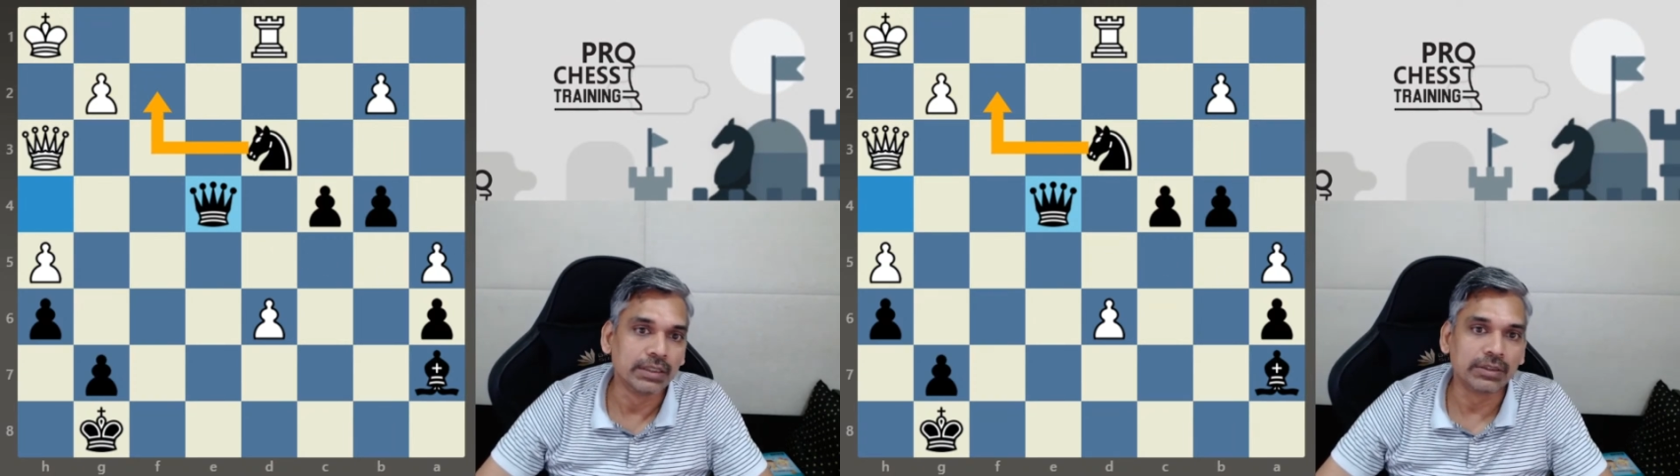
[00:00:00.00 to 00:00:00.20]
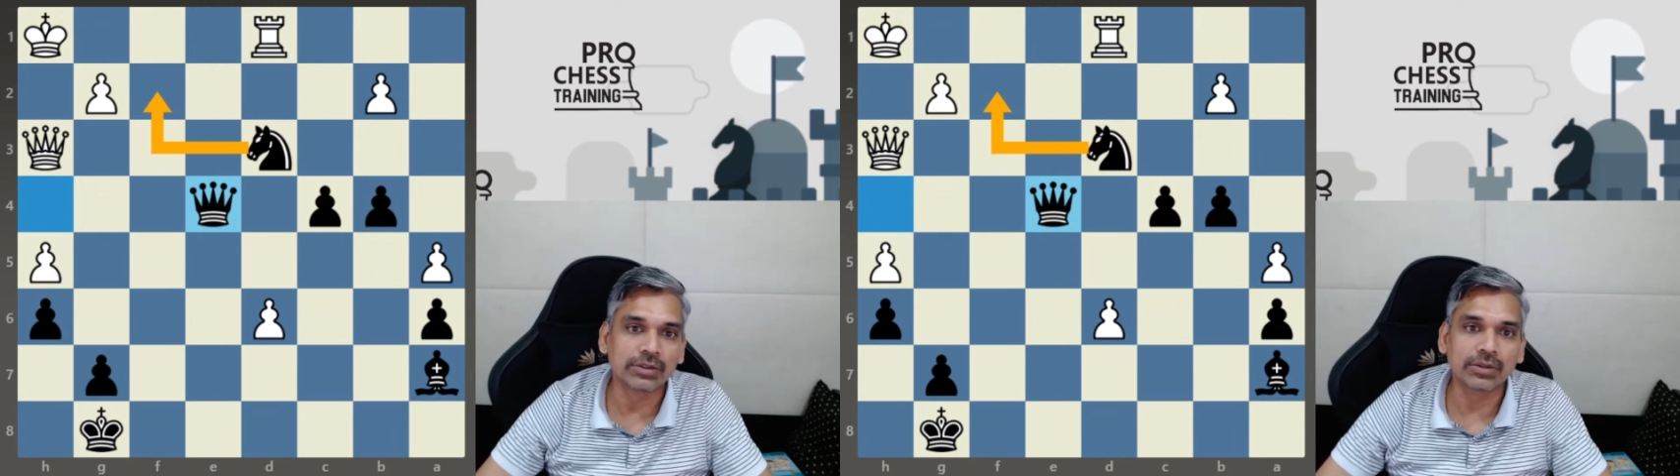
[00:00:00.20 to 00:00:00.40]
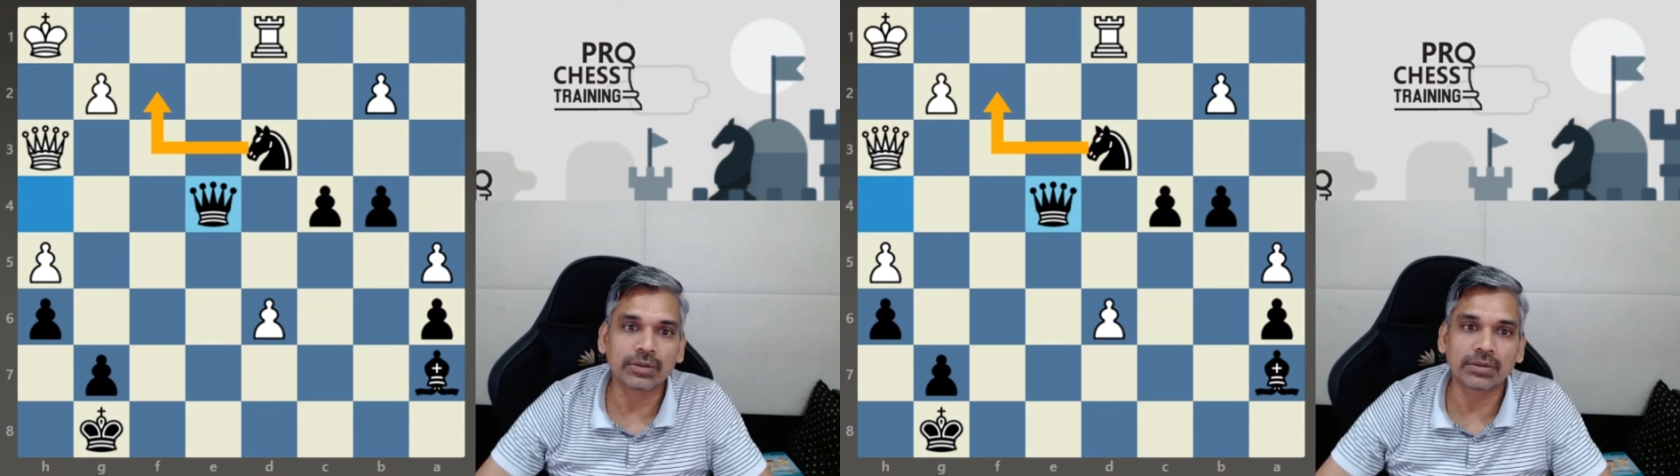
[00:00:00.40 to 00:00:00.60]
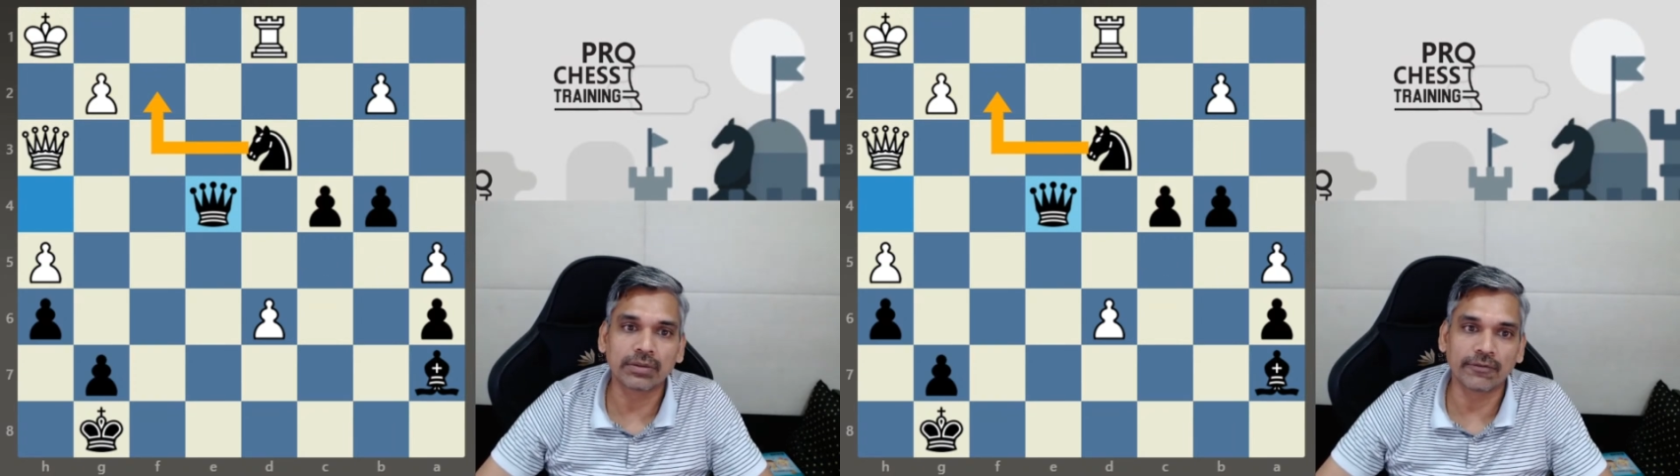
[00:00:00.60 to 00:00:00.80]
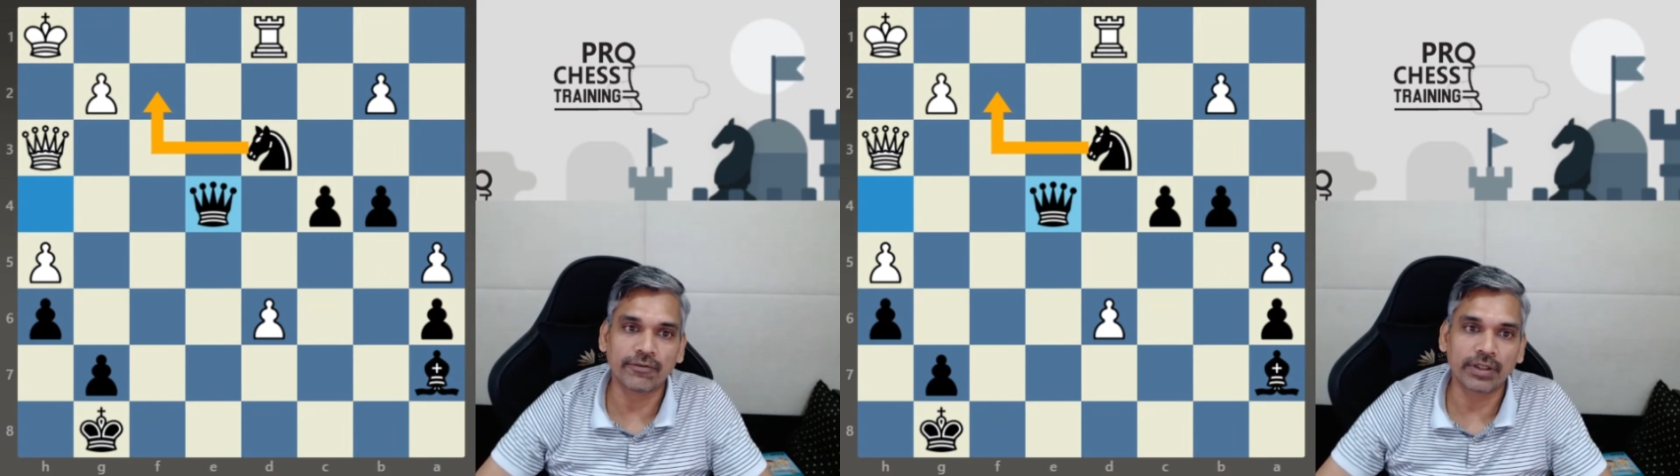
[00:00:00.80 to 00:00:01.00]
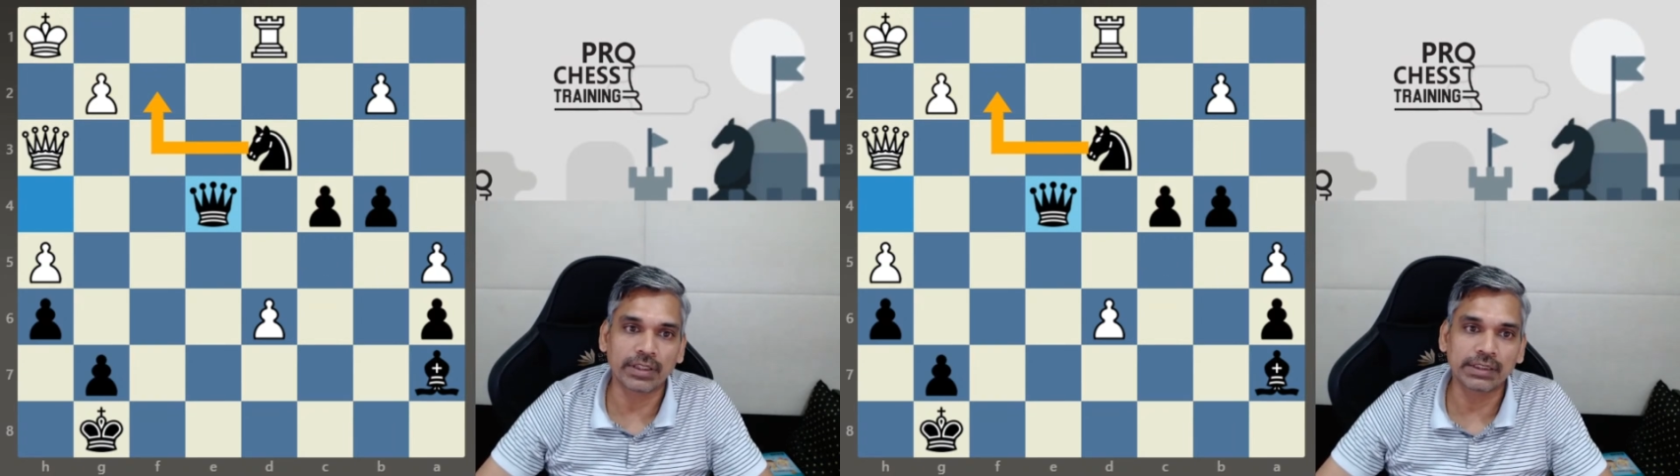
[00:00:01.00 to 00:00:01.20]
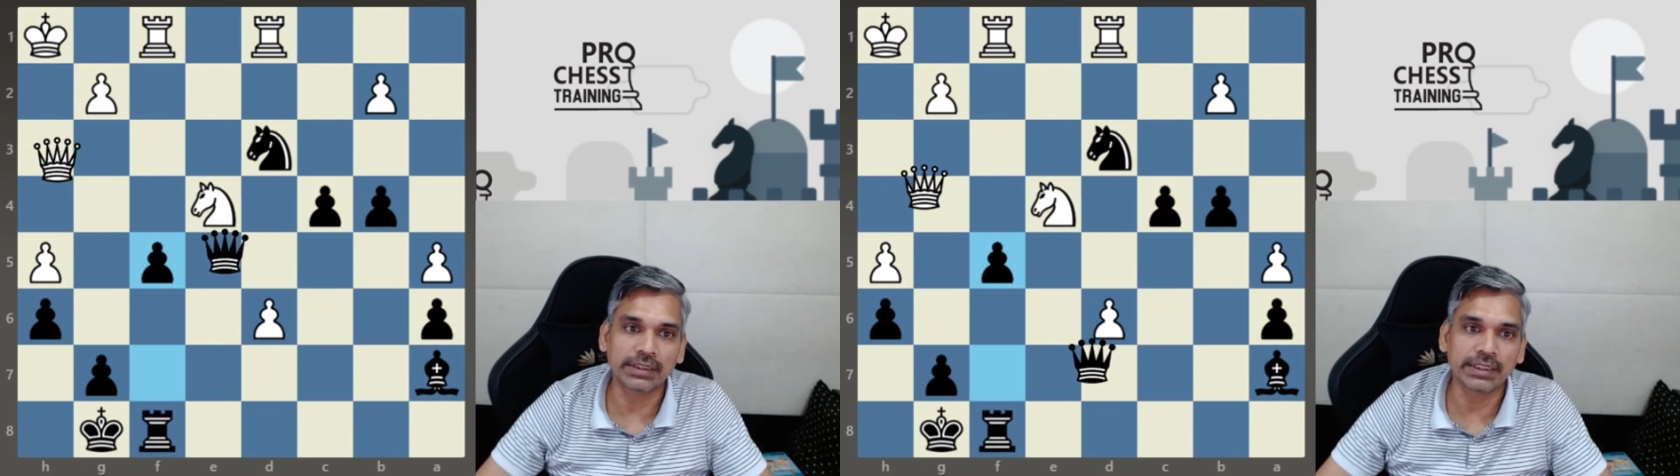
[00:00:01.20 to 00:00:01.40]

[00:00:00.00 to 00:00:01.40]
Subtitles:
So for this